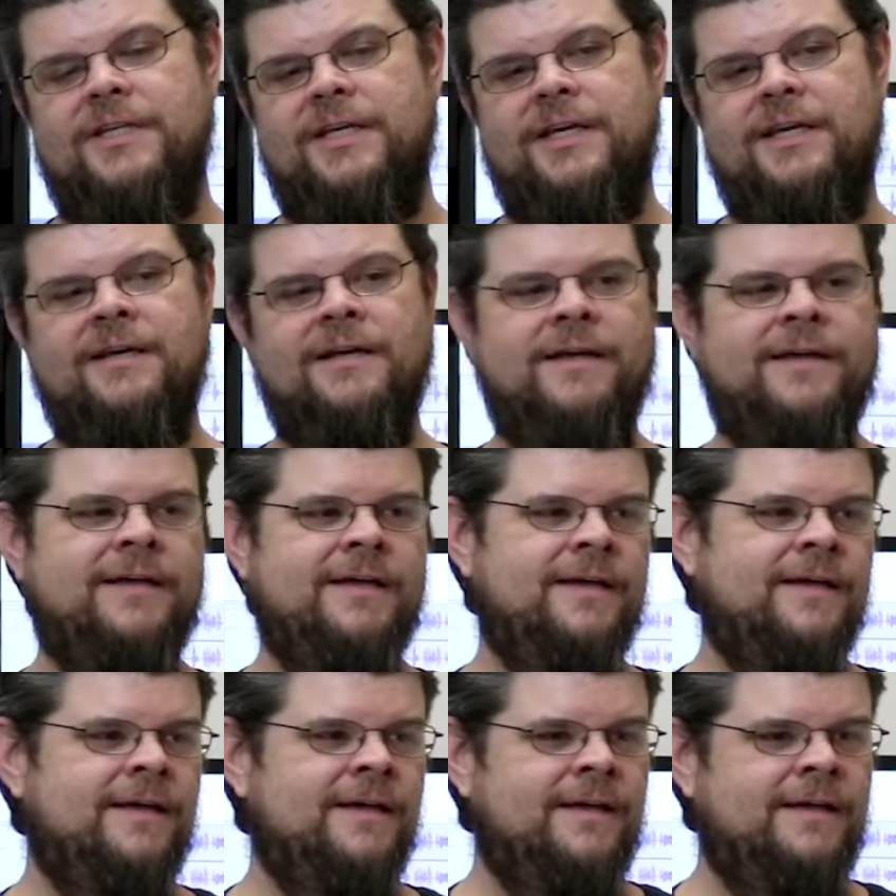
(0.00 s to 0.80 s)
They
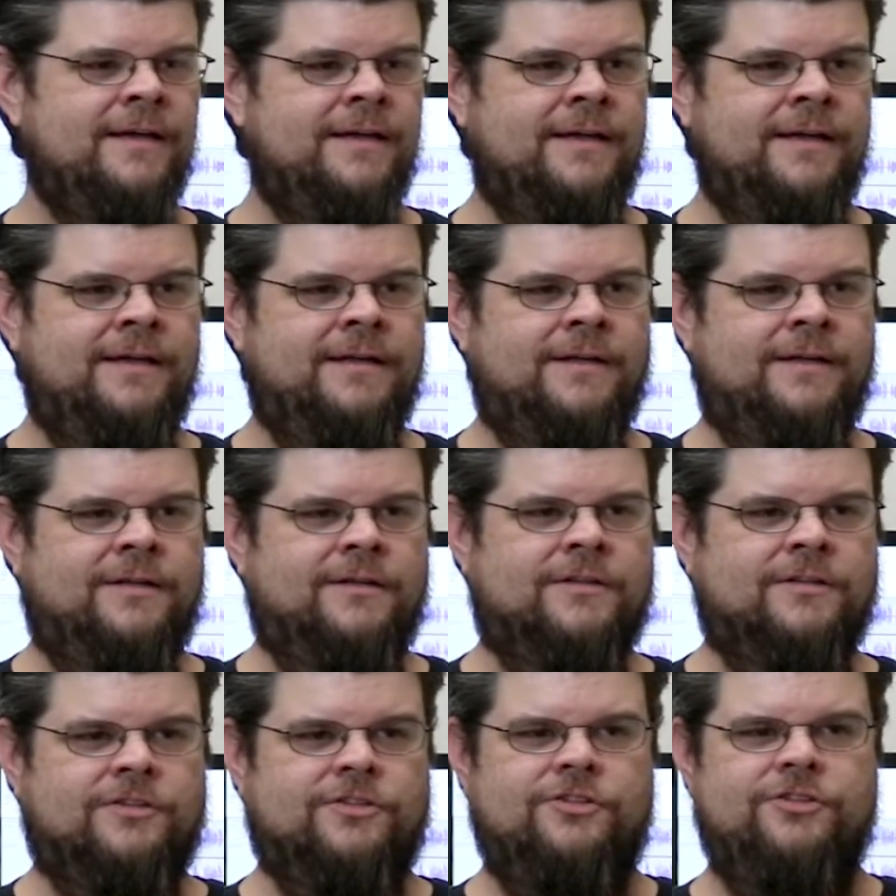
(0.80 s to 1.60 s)

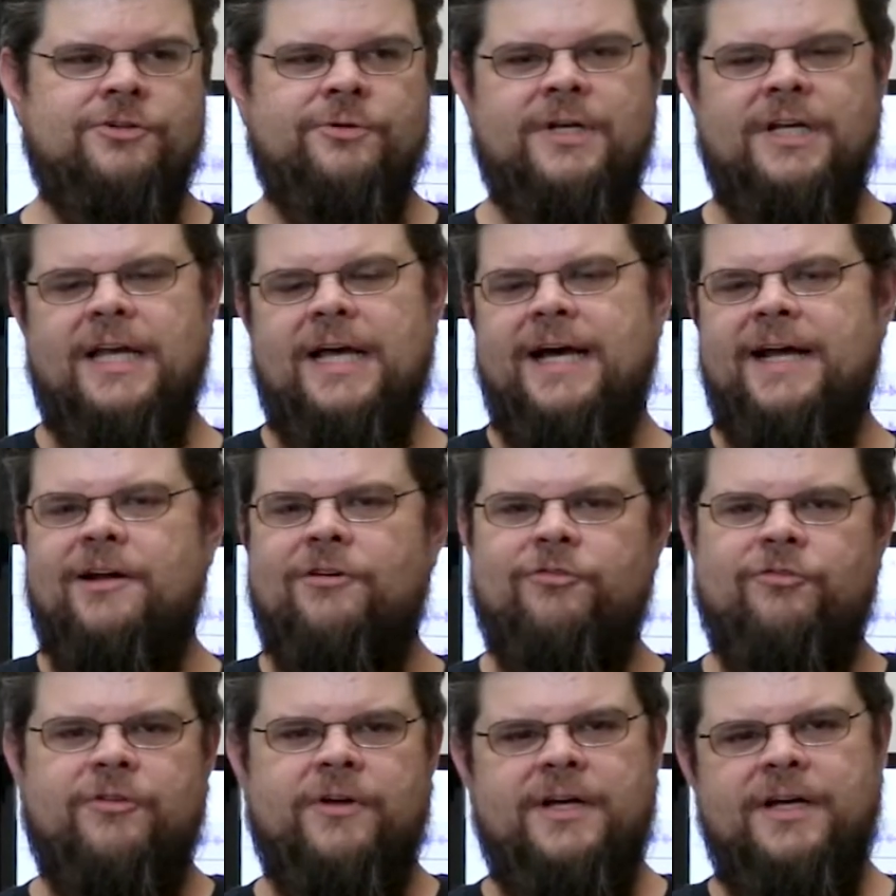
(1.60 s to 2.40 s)
do a lot
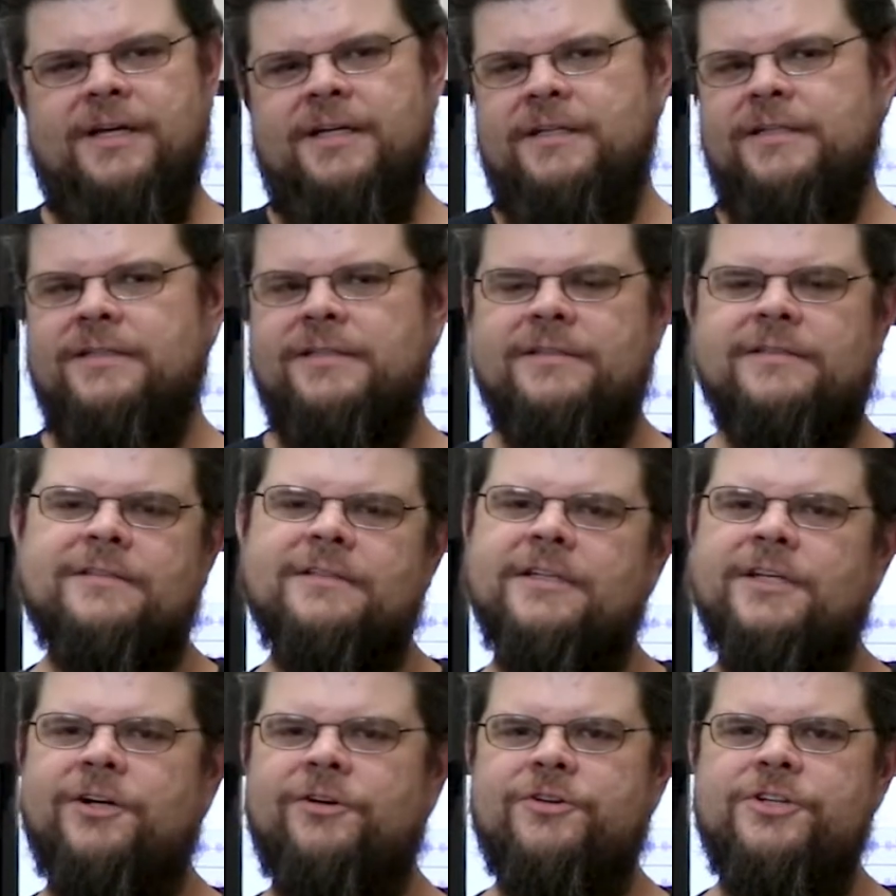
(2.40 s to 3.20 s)
of
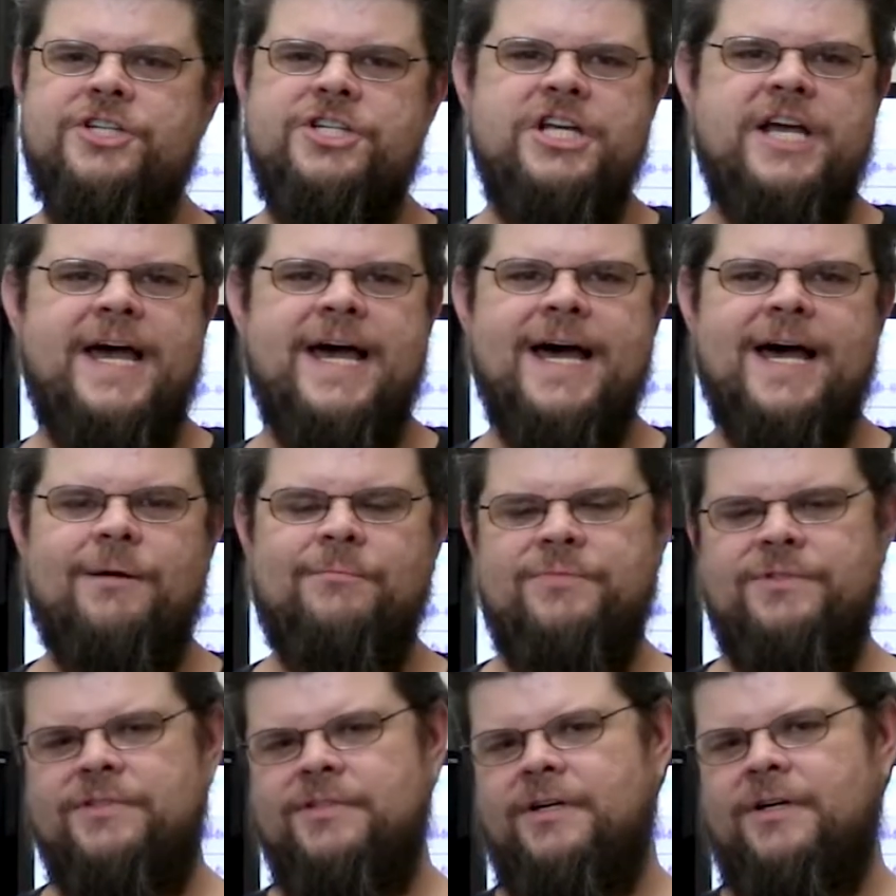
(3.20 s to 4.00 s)
little
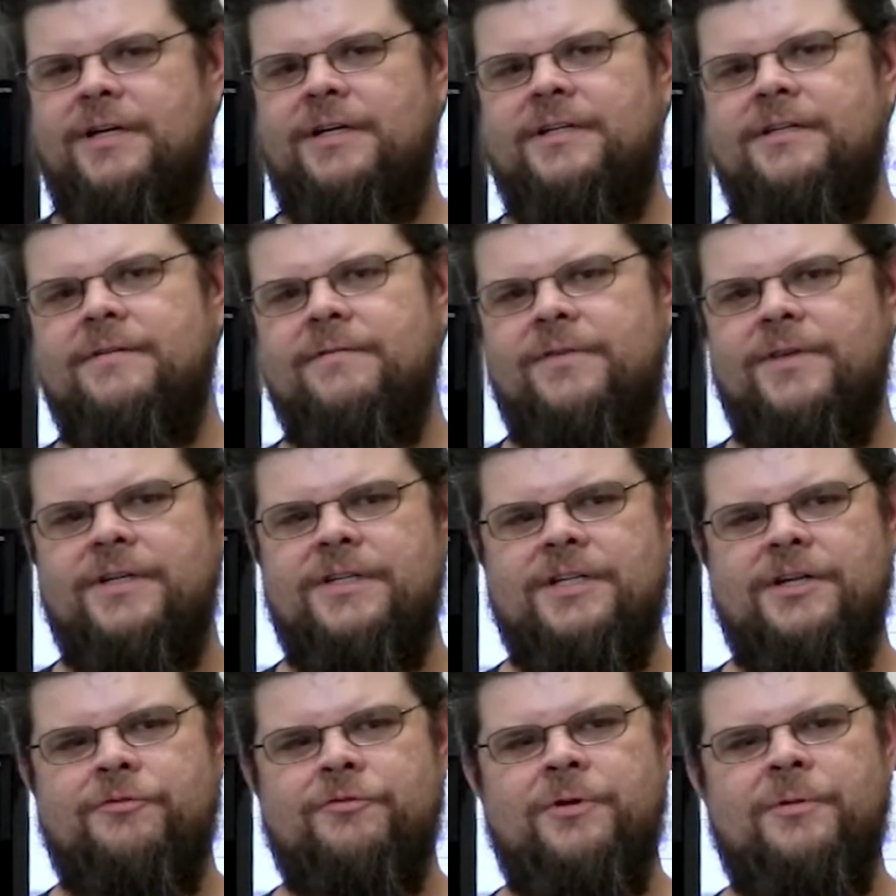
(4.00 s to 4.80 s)
jabs on the
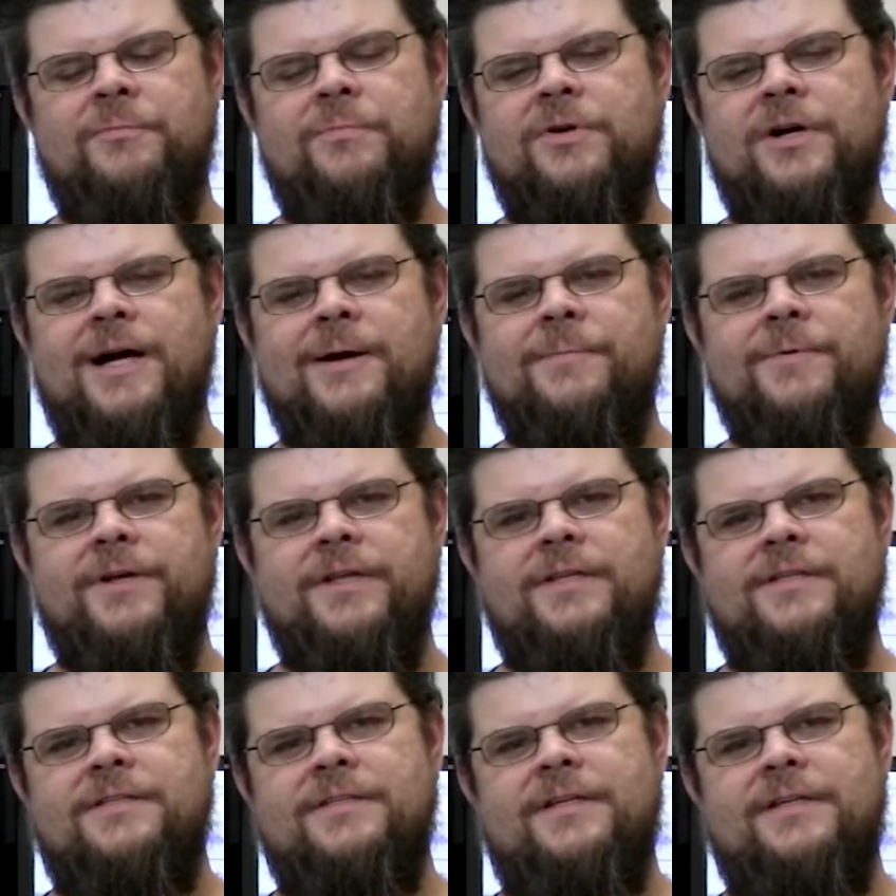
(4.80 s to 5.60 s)
different
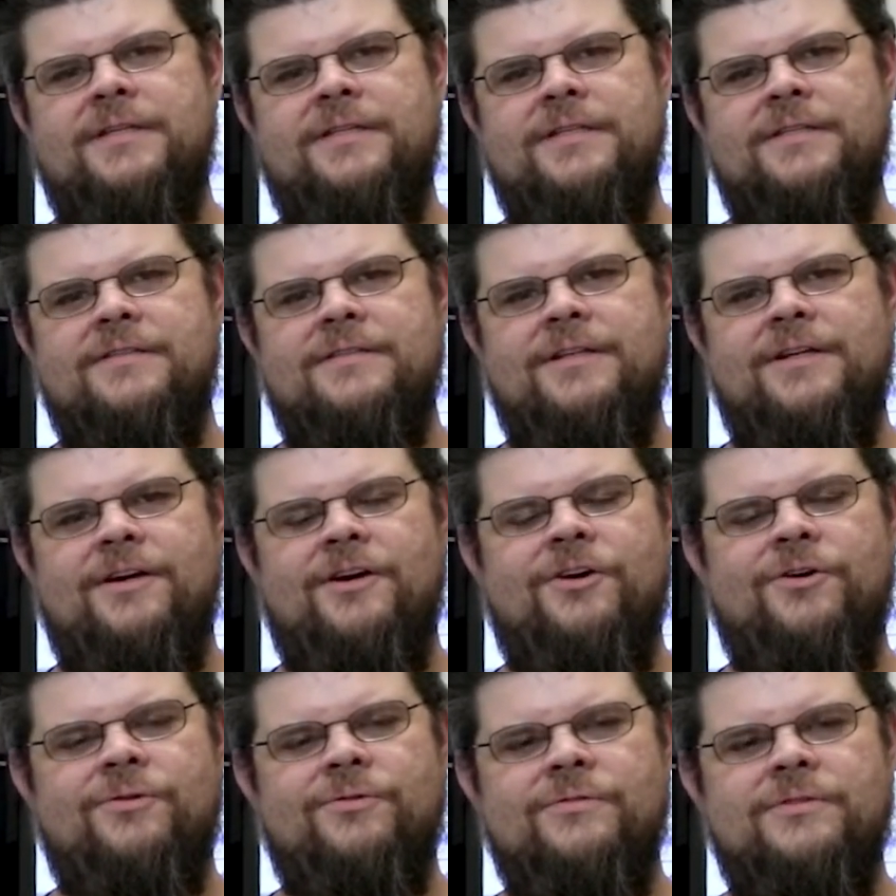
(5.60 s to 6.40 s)
properties that Disney
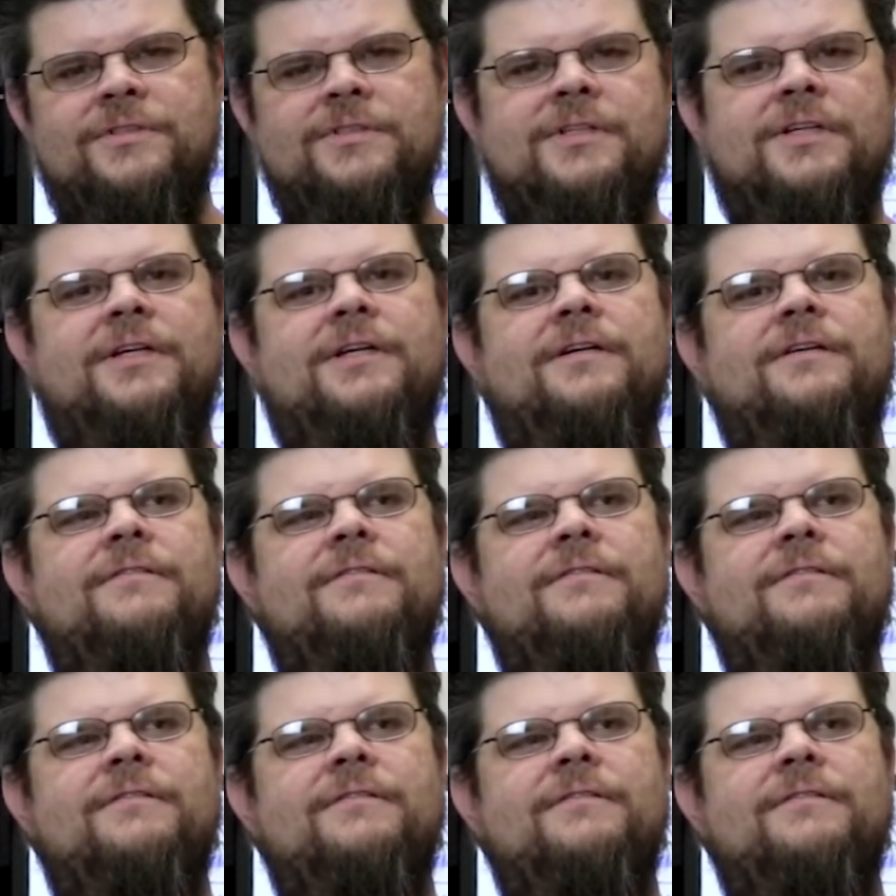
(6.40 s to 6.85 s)
owns.